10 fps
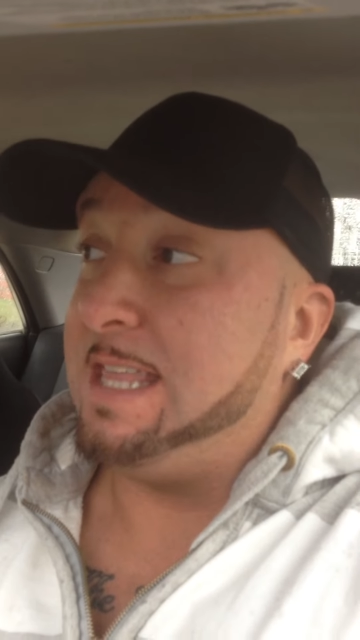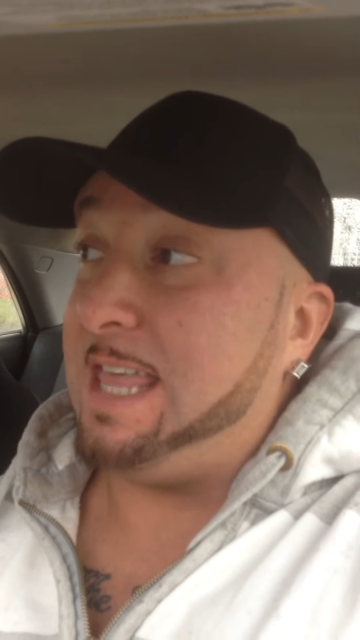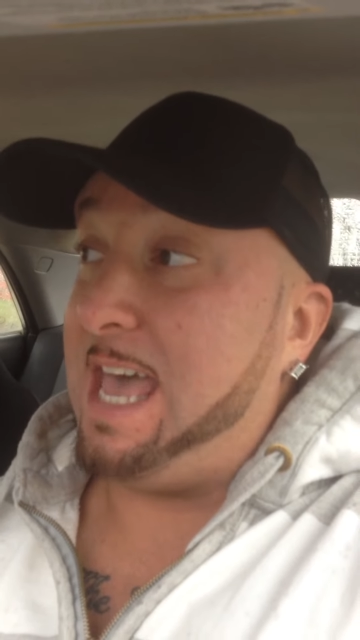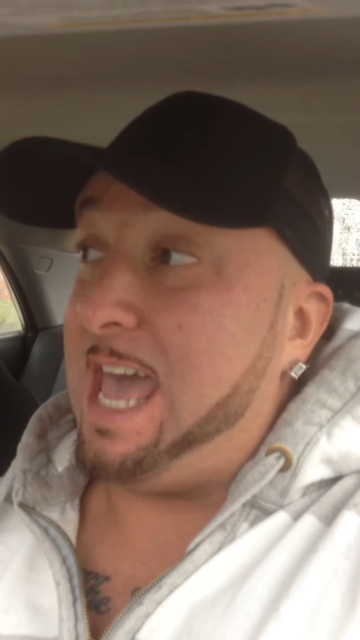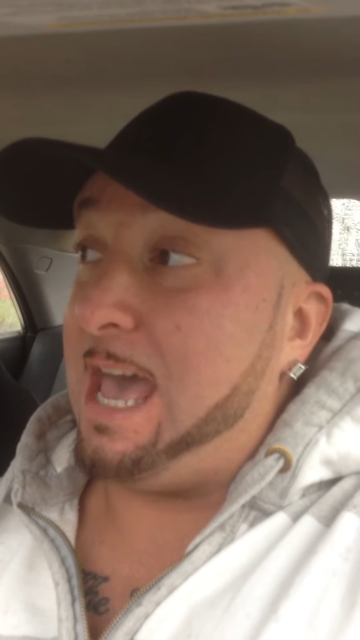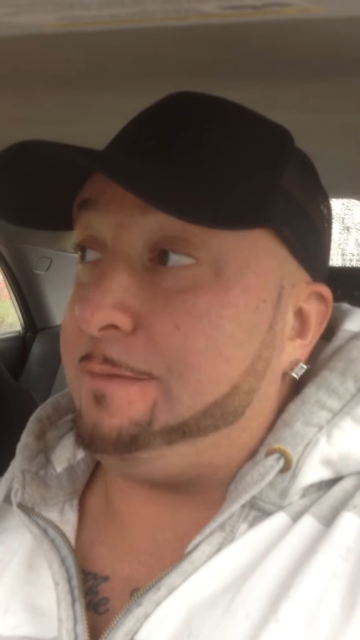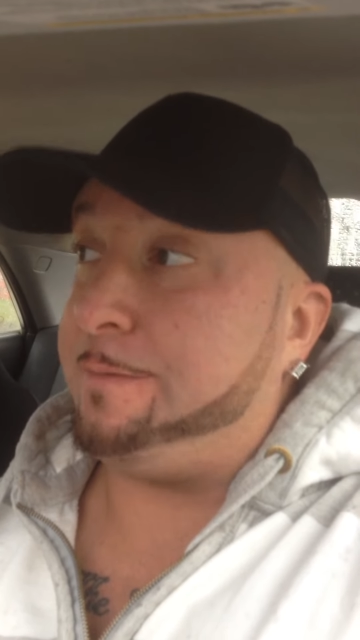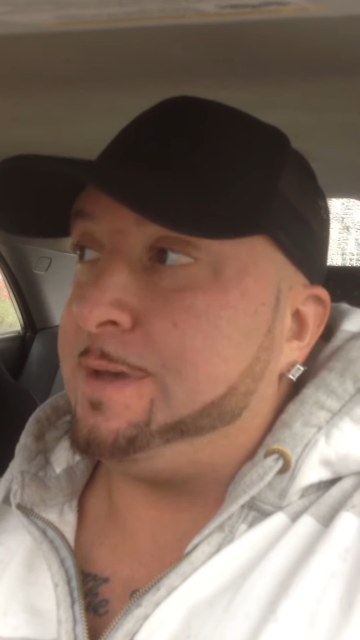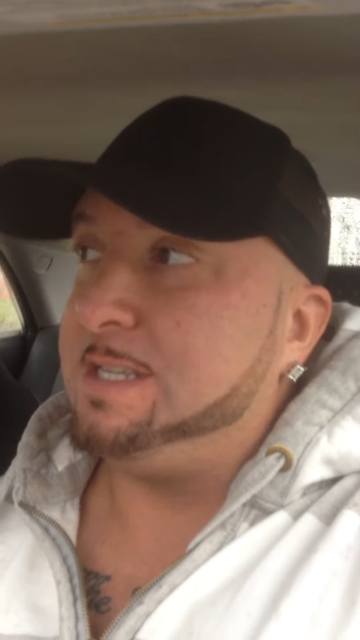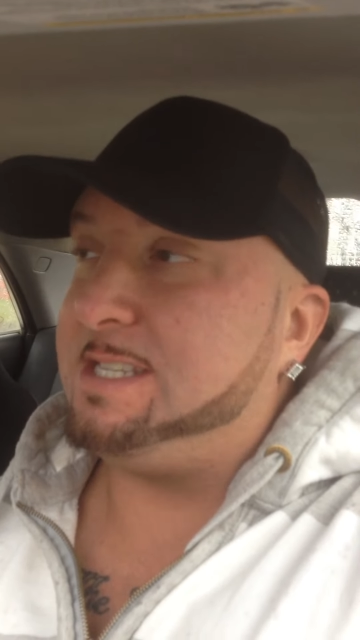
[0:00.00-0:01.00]
they
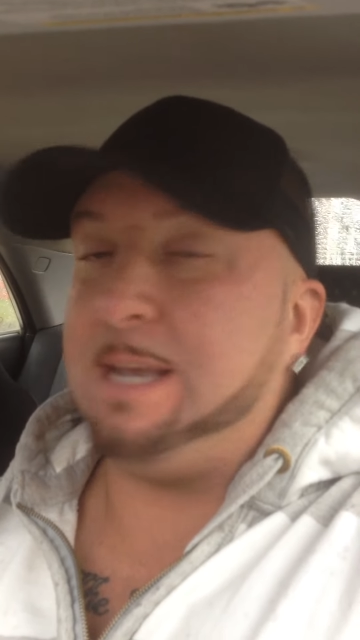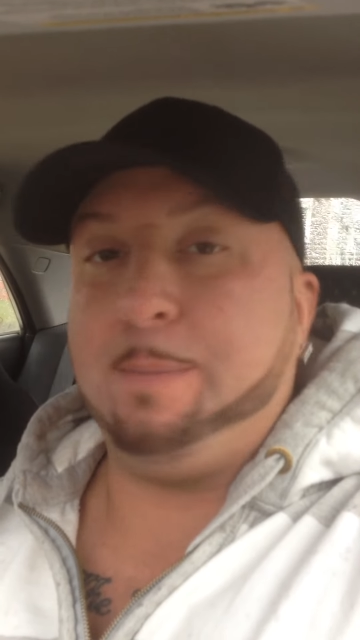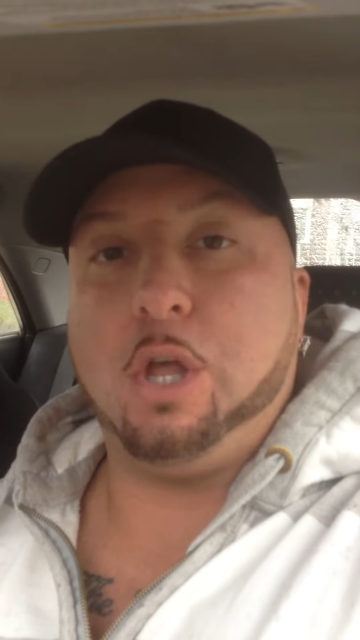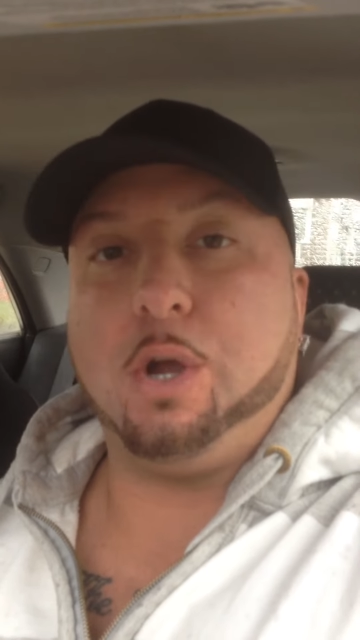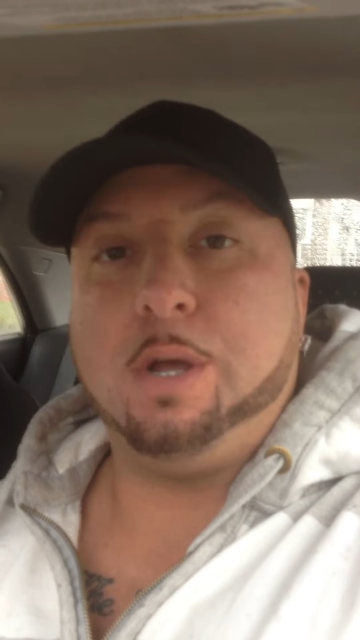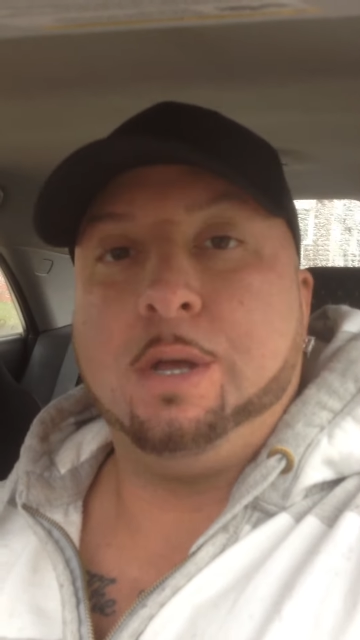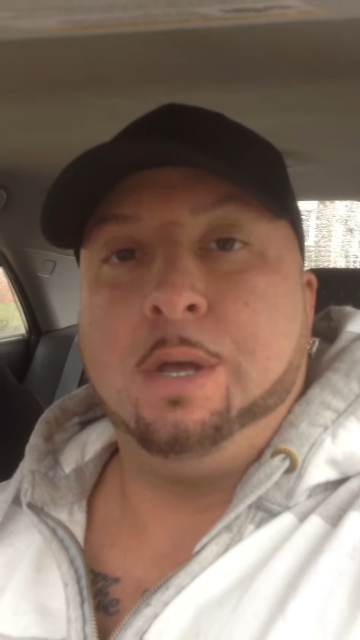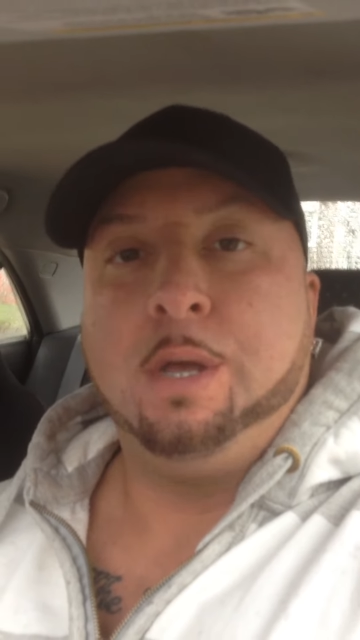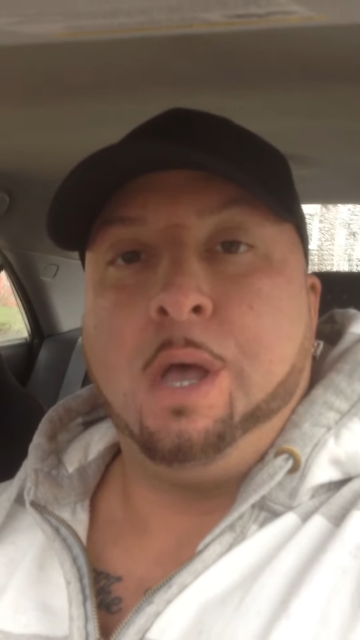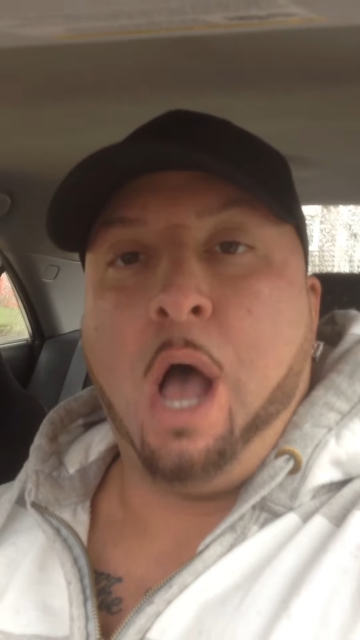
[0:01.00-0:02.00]
have similar
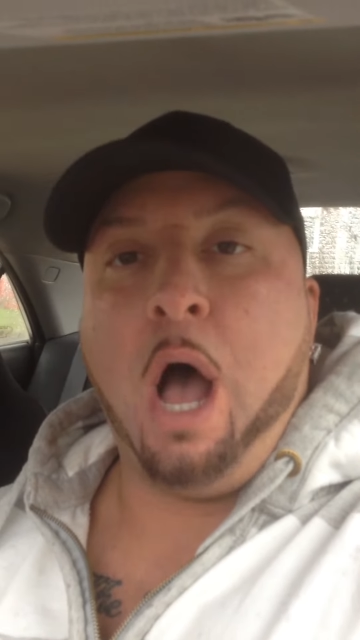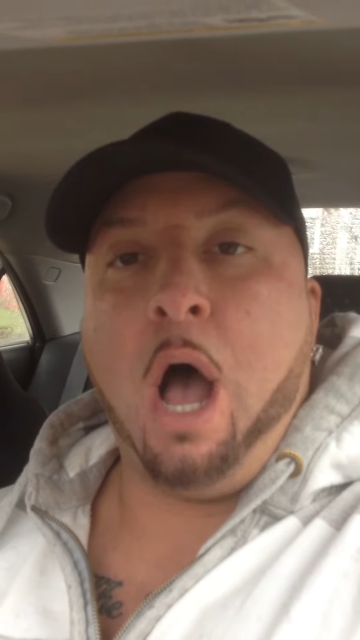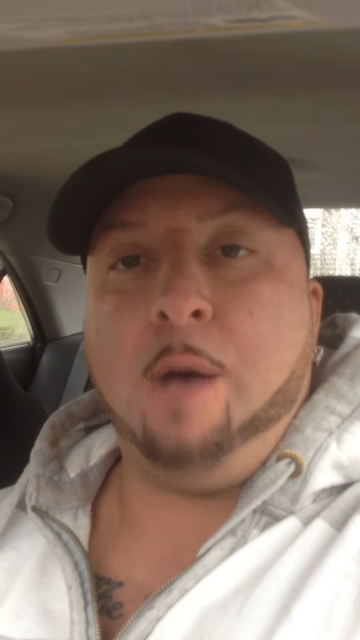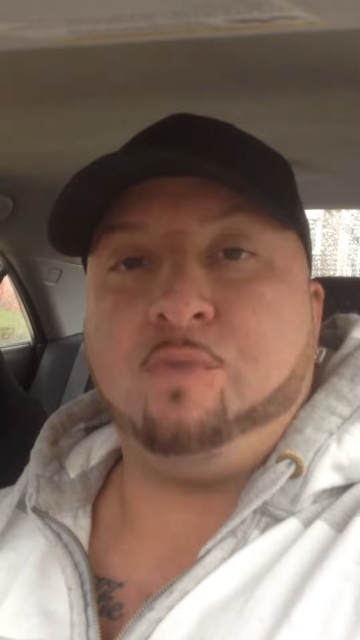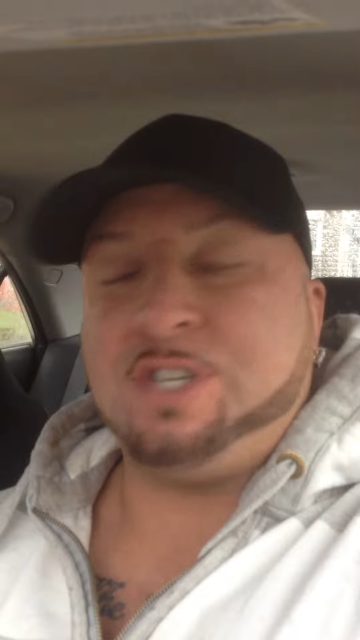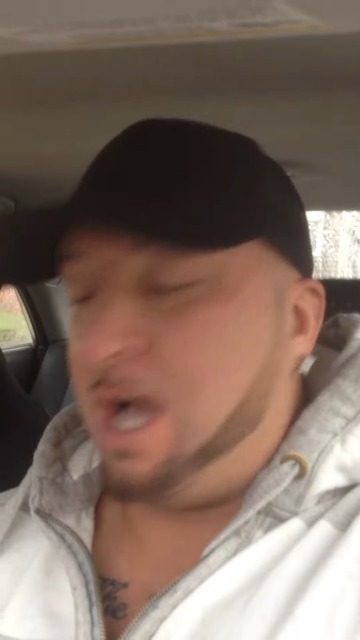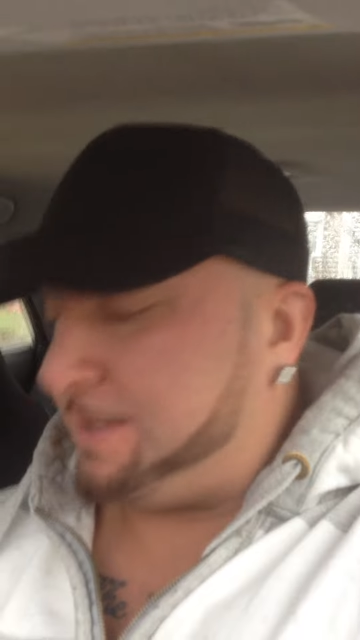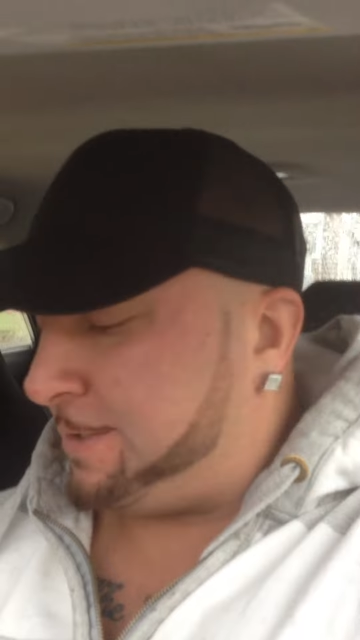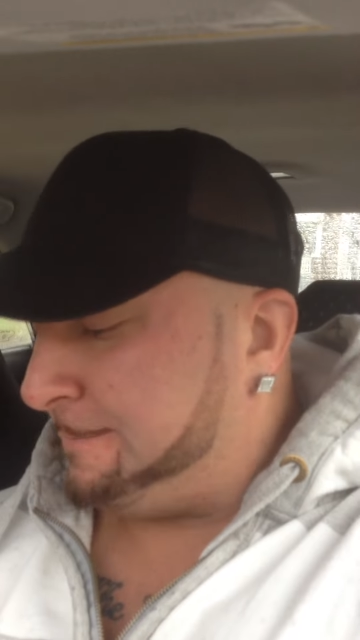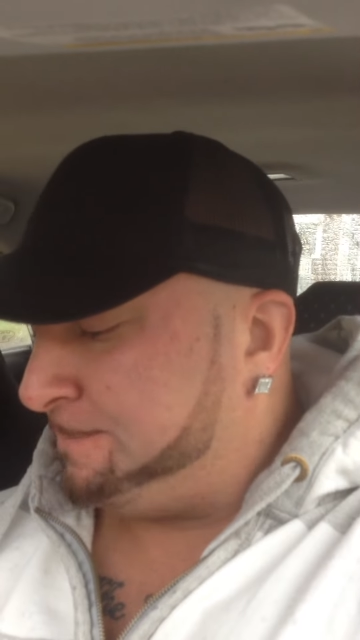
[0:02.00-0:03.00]
um,
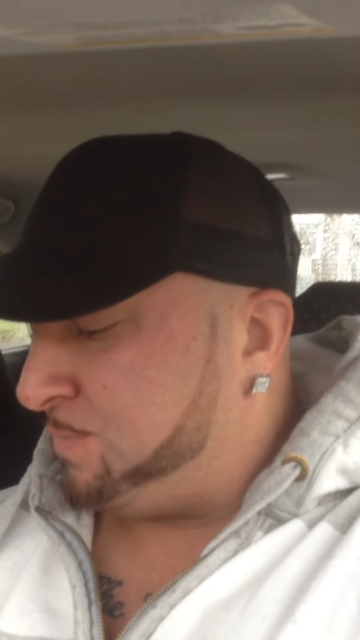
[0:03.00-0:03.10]
results.